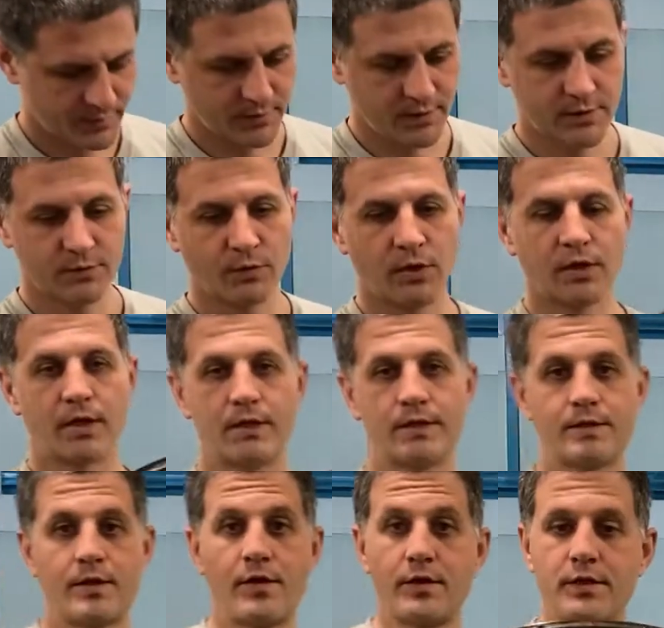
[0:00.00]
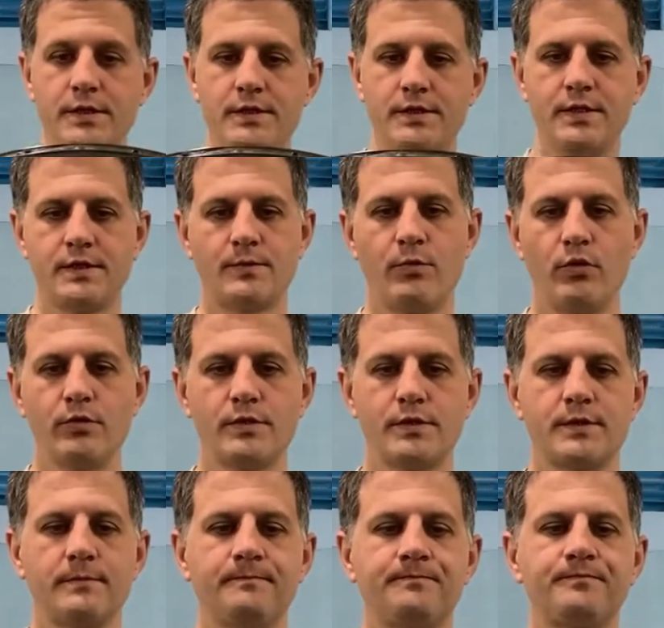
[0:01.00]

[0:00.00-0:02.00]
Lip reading: This wheel has 36 spokes,